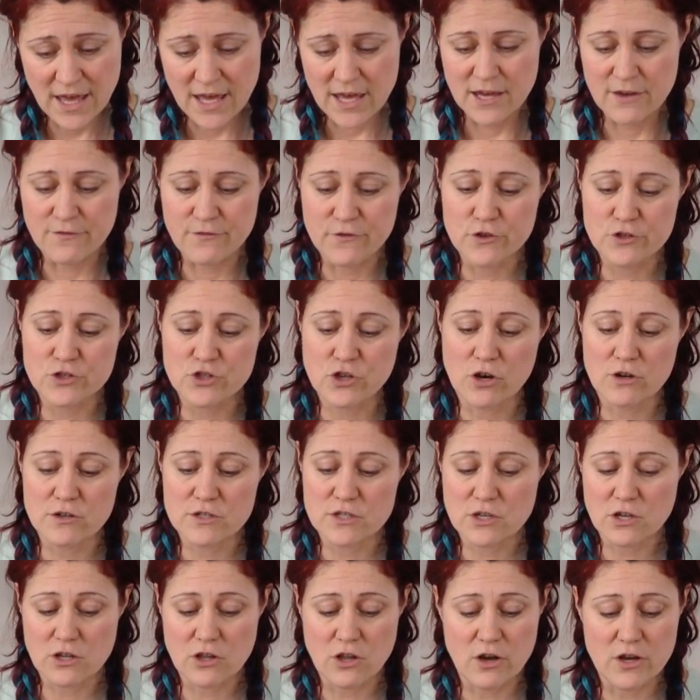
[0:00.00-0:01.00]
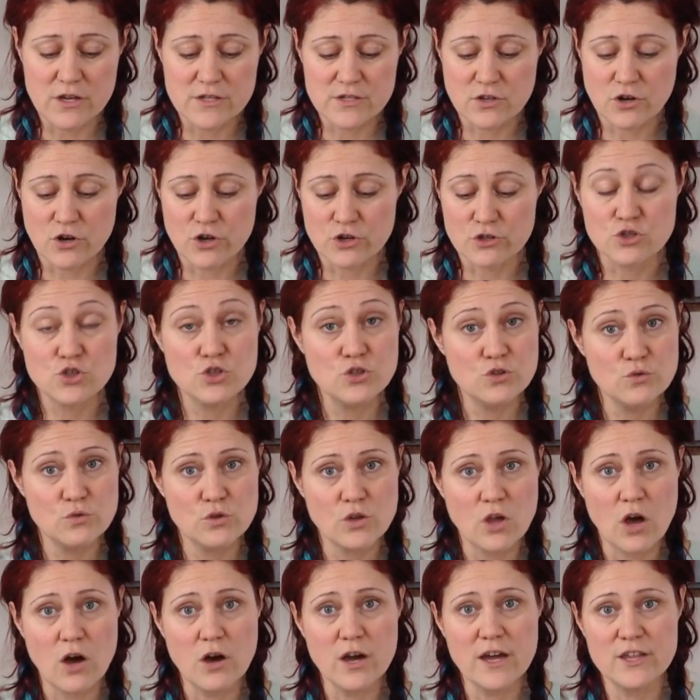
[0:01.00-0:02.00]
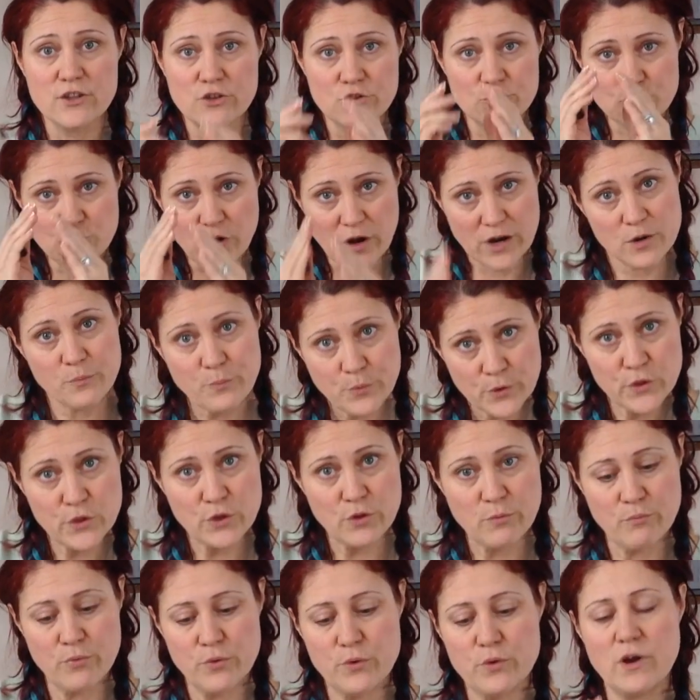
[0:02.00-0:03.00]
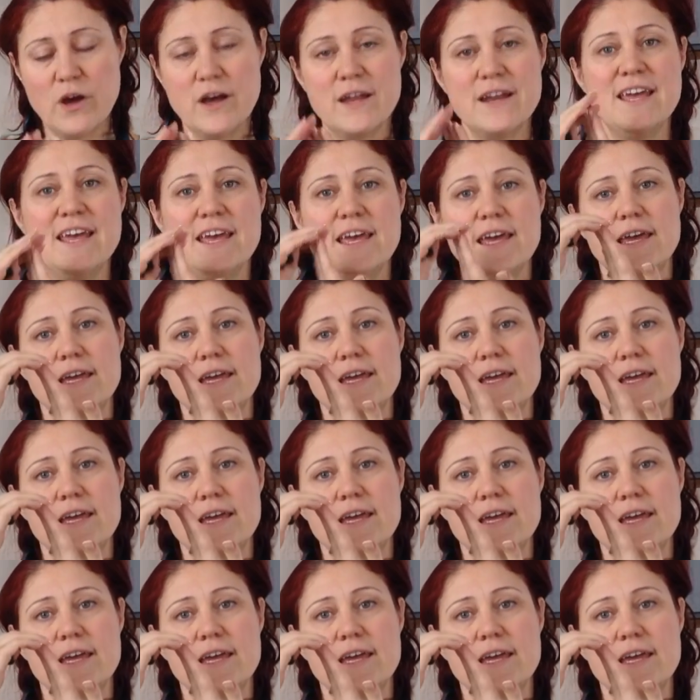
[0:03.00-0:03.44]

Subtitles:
If your dog's claws are too long and you try to put the boot on,